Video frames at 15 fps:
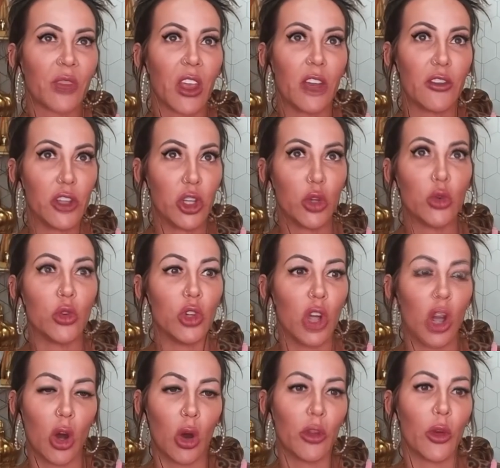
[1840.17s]
If you
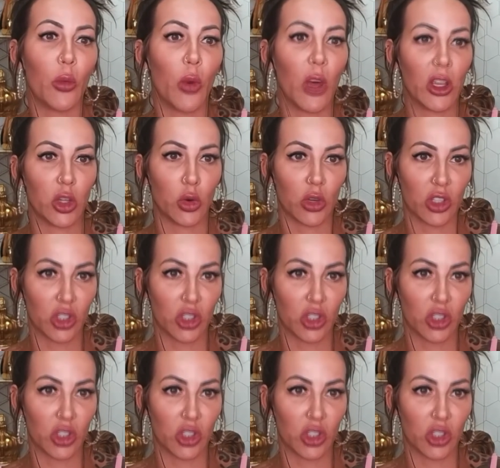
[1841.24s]
know that what you're